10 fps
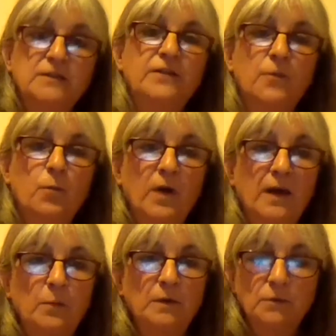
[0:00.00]
different way,
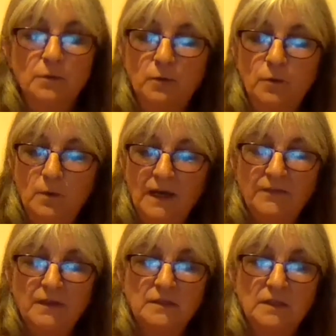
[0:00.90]
which we're all
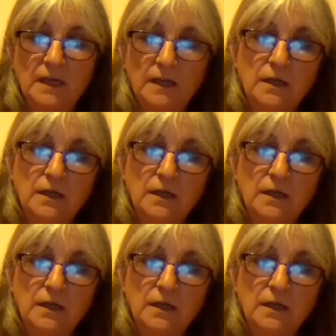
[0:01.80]
having to get